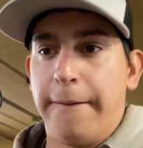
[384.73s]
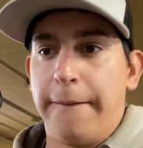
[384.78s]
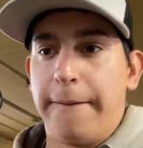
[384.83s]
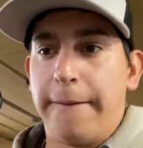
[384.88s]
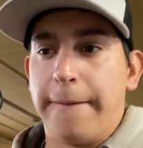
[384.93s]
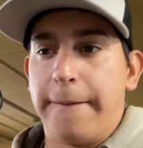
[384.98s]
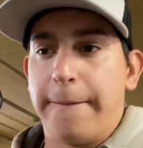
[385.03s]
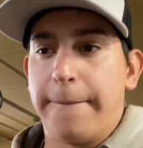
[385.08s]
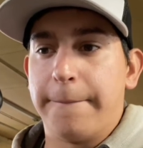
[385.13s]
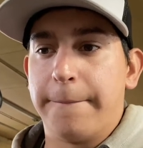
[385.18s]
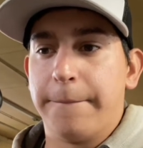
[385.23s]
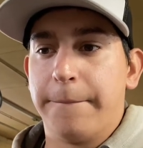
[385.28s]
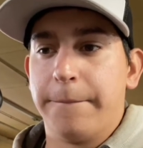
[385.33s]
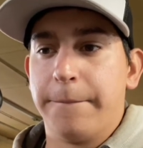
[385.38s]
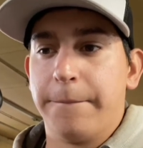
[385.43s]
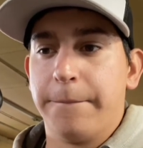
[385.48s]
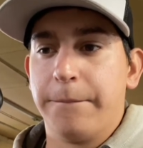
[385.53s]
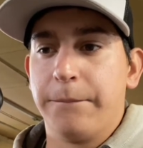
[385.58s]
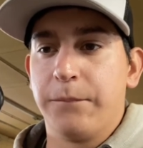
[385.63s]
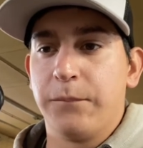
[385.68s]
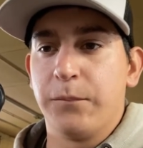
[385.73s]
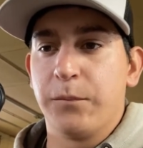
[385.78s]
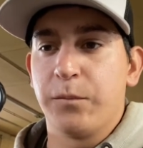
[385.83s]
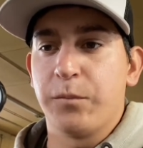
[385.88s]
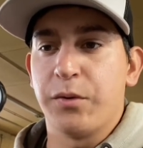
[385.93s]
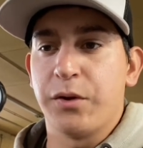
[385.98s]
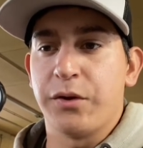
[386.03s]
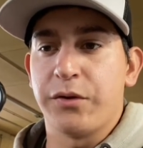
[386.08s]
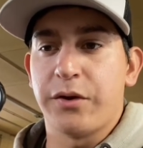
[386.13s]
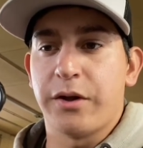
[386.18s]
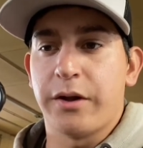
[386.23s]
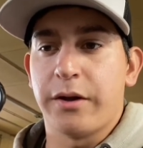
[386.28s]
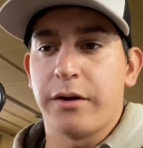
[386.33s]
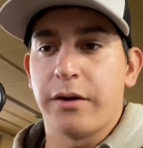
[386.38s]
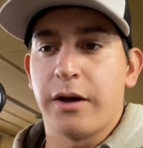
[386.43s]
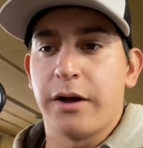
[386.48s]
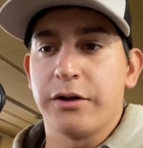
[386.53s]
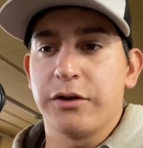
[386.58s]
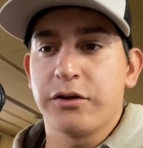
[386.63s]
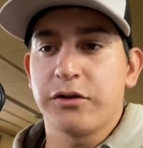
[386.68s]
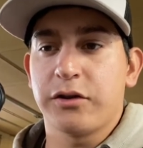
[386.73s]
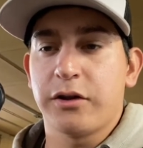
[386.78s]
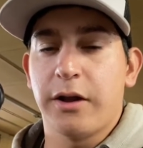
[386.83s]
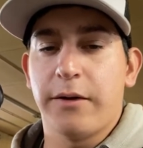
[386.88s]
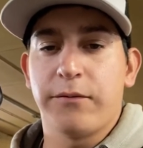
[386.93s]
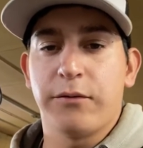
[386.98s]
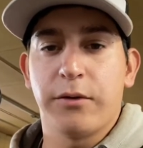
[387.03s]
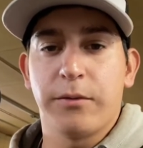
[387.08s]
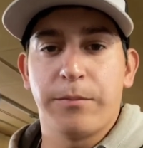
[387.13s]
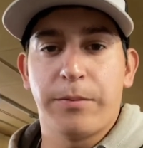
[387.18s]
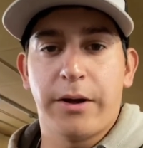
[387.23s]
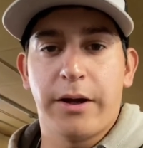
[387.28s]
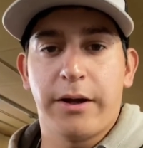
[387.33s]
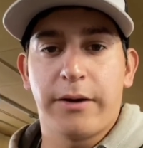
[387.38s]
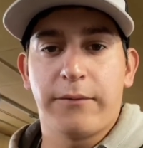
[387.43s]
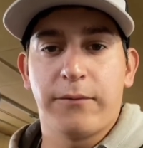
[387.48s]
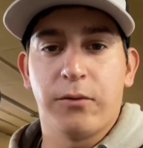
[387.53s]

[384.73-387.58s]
Um, but then I just left it back